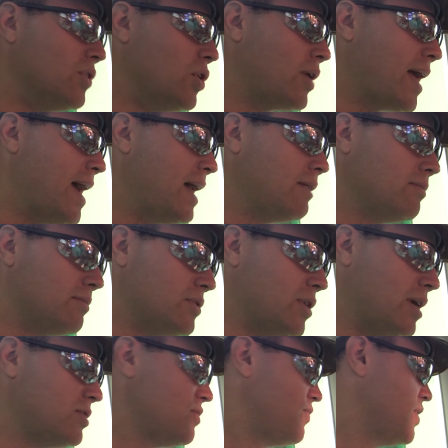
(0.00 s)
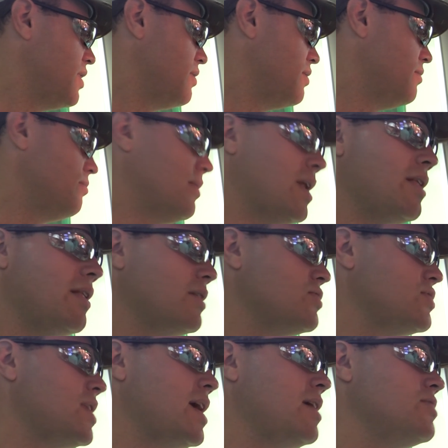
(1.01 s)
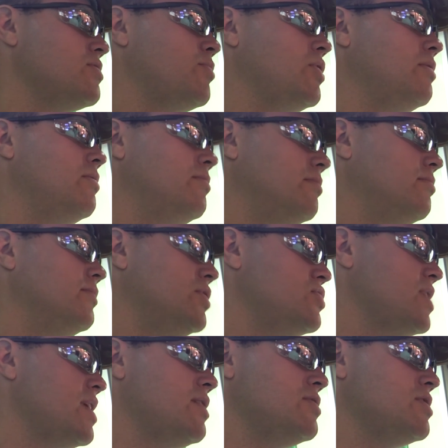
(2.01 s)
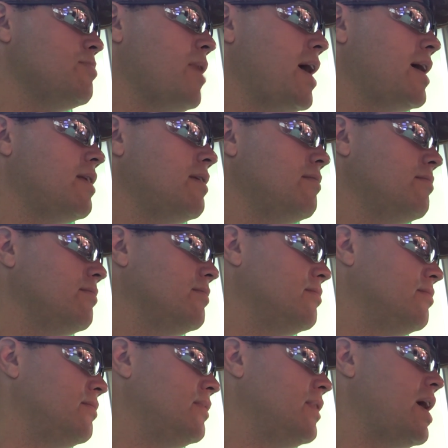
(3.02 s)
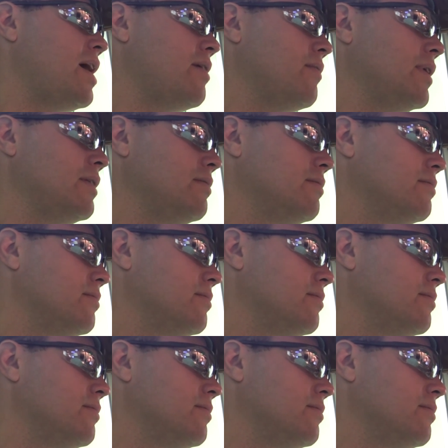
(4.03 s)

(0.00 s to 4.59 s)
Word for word: look at, touch, feel, anything that's tangible, there's energy behind it. A lot of it.